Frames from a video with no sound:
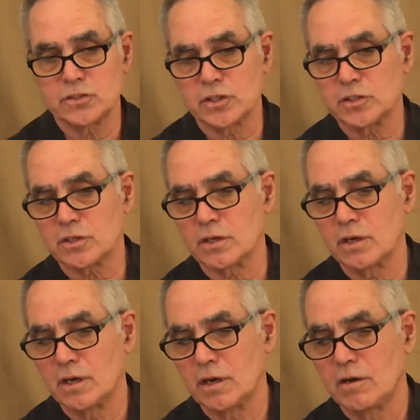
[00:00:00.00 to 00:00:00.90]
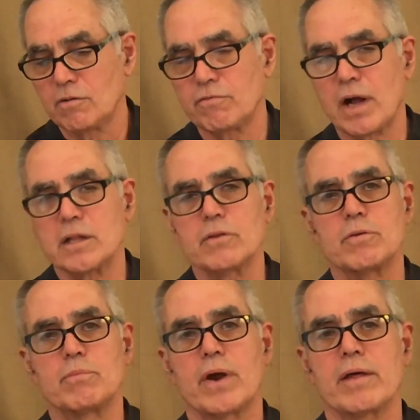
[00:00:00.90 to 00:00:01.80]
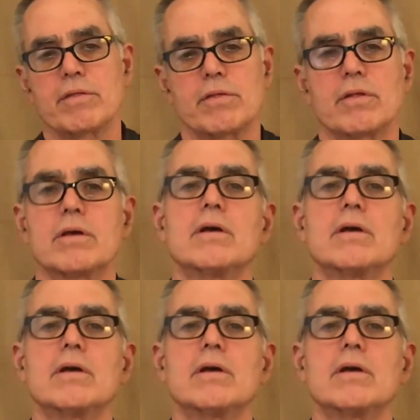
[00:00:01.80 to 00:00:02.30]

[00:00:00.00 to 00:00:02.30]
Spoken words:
just follow the breath